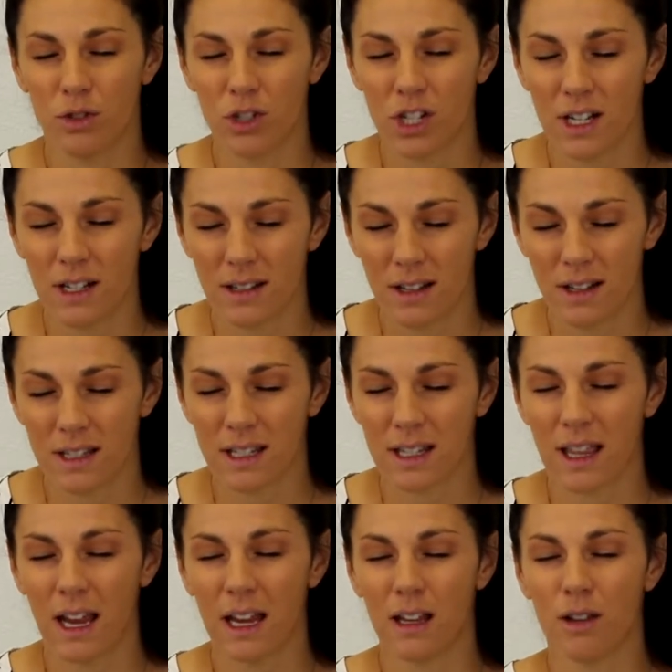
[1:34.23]
Jesus,
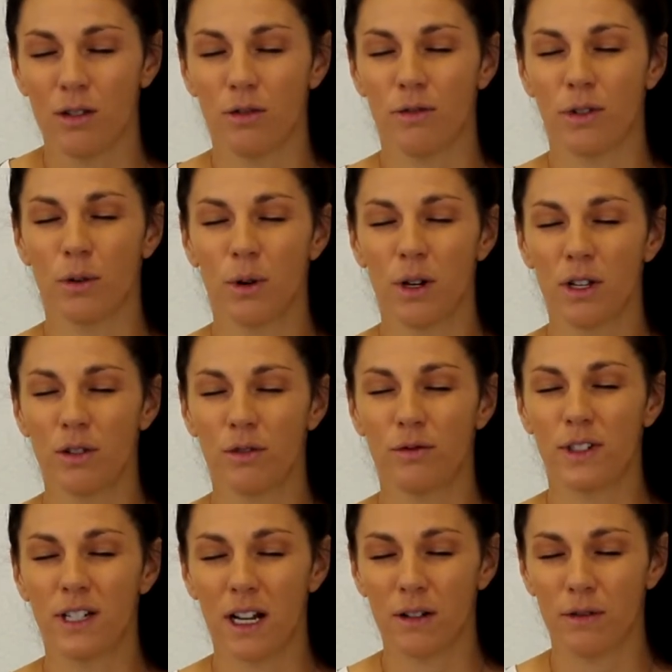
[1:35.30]
thank you for what
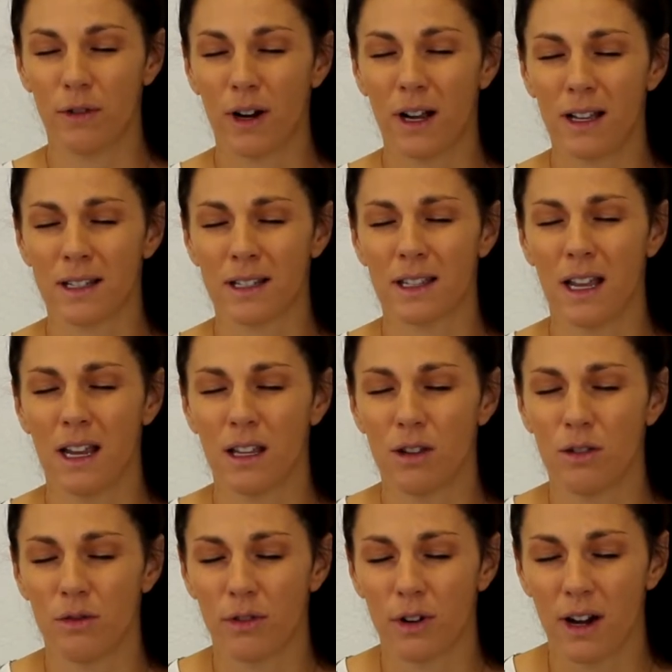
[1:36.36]
you've done for us. Thank
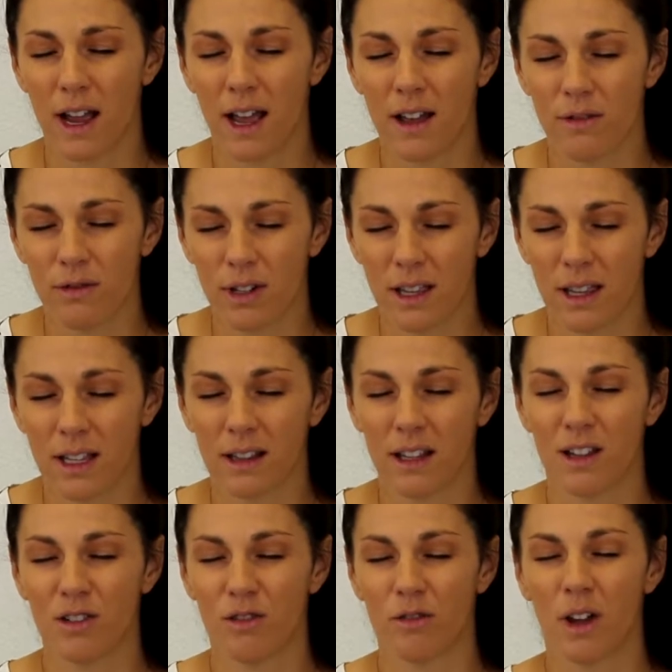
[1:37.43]
you for everything
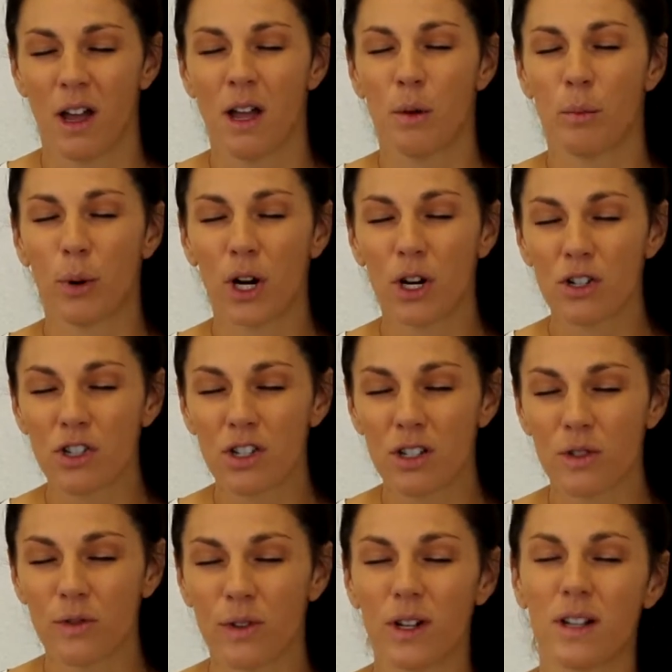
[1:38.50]
that you've
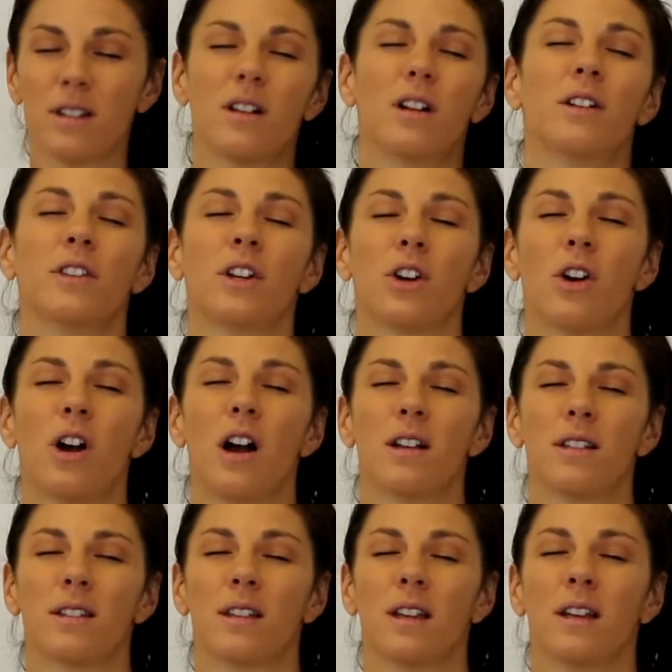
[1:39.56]
purchased for us on the
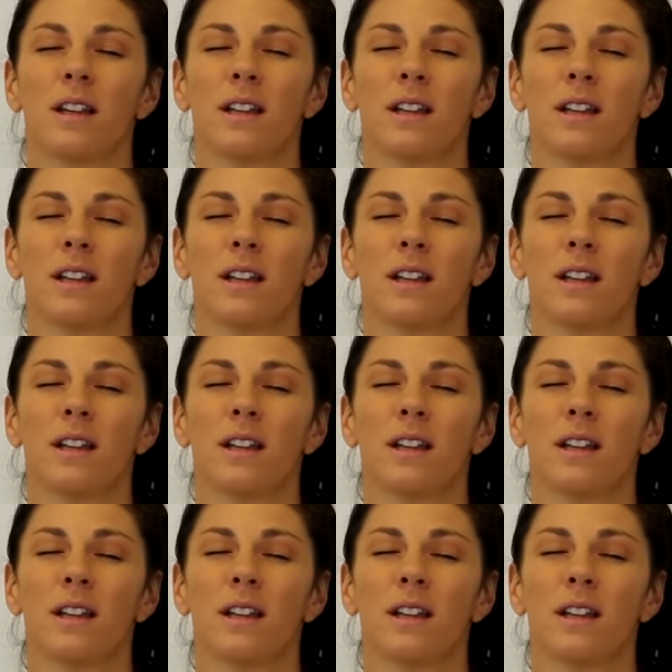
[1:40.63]
cross.